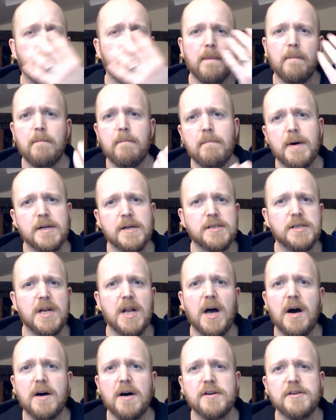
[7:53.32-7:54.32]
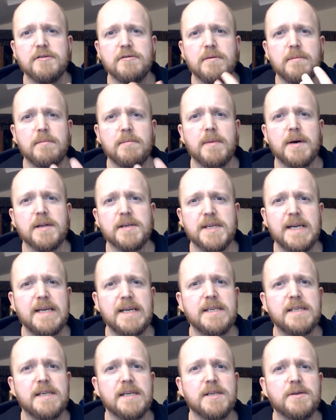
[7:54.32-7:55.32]
much larger and much
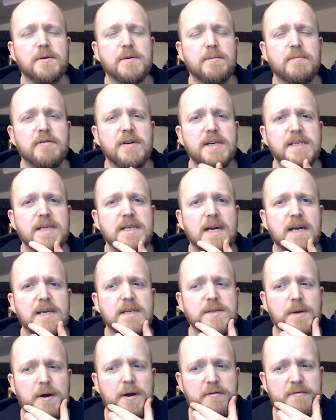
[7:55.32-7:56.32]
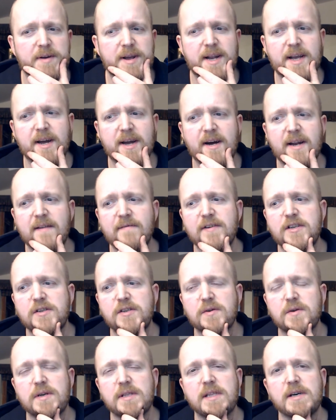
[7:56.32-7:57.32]
easier to appreciate. So I really kind of
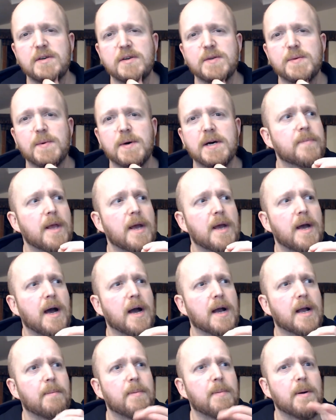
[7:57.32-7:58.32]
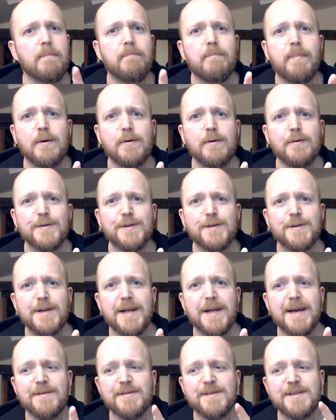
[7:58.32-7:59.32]
enjoyed those works. A couple of bowls stood
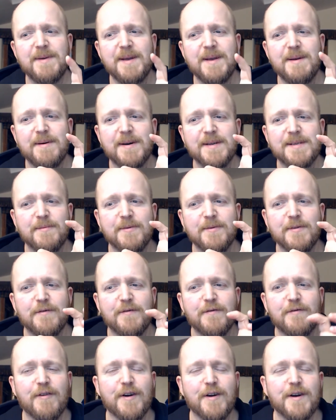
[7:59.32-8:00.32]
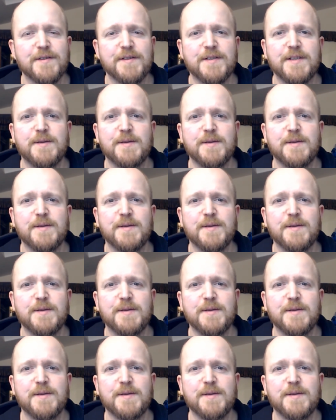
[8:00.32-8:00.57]
out to me by someone called Francis